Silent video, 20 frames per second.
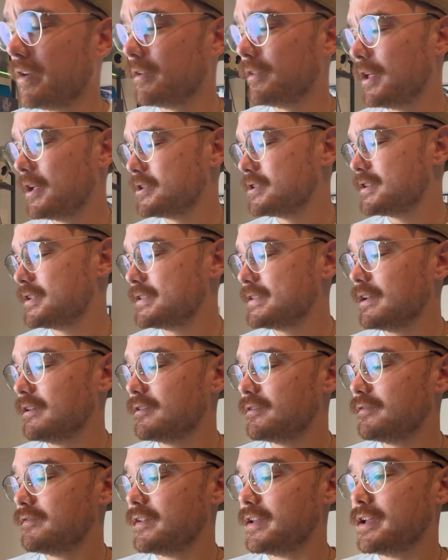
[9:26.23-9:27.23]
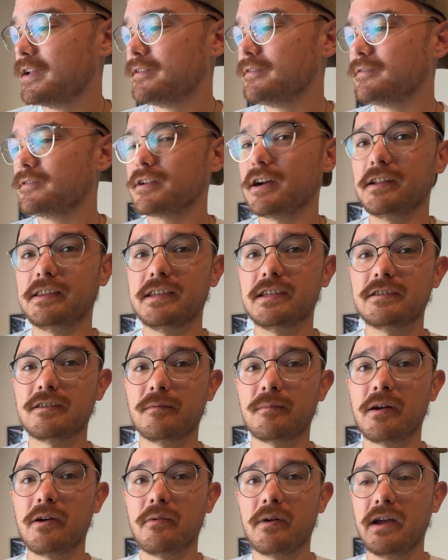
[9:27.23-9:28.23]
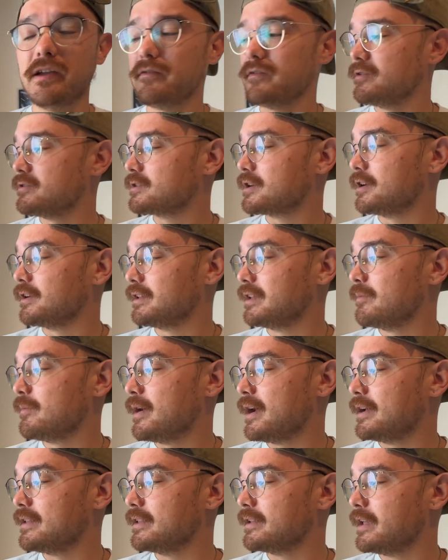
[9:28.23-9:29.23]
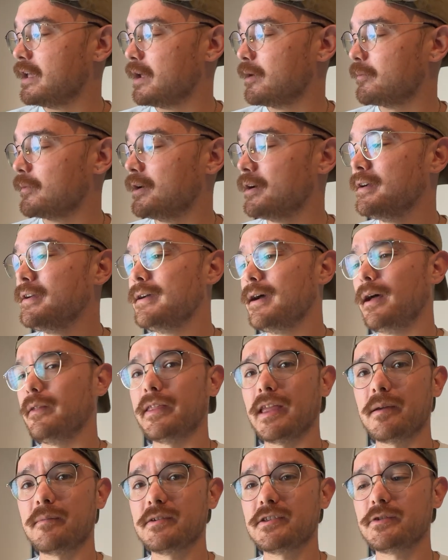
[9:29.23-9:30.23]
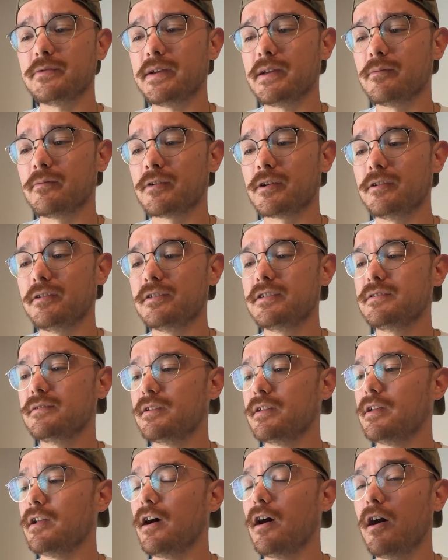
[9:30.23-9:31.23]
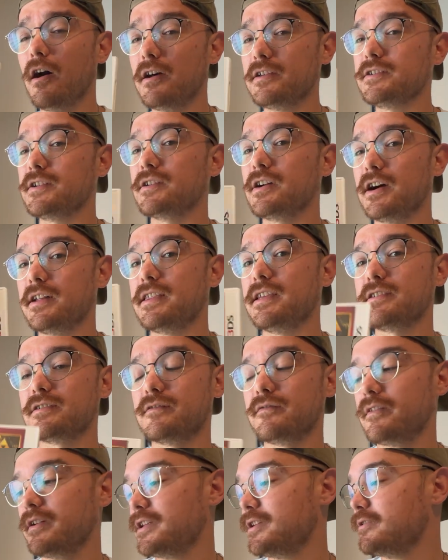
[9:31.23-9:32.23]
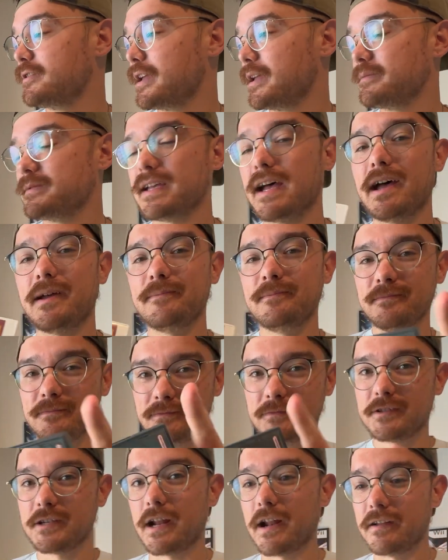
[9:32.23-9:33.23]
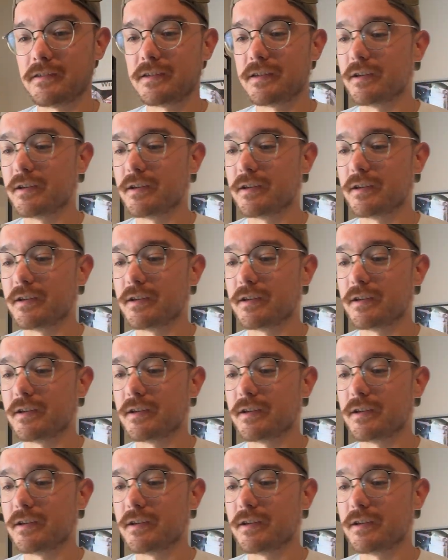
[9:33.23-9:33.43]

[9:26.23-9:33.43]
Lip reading: a Legend of Zelda fan, got this from my wife who's currently behind the camera. A Link Between Worlds. Also got this from Video Game Time. Shout out to